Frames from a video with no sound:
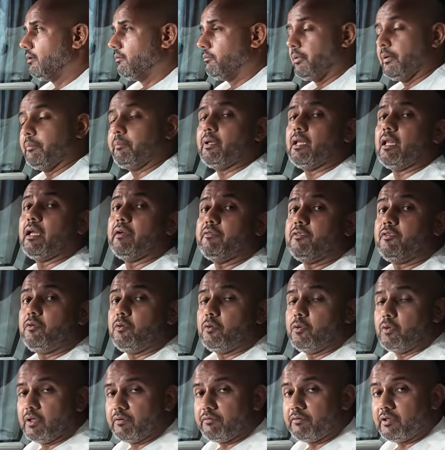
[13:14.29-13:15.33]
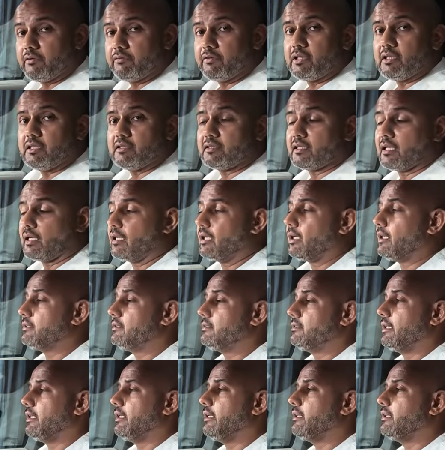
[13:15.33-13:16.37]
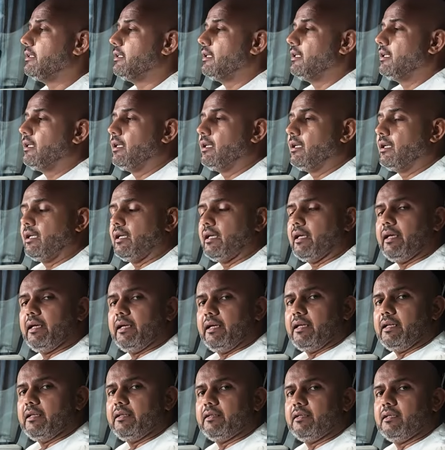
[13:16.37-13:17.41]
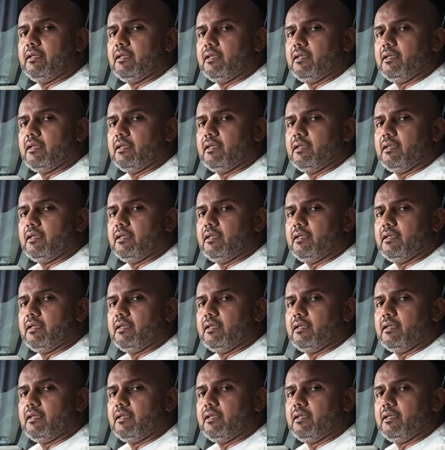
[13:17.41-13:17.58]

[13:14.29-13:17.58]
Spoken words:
People who have driven this car are saying, and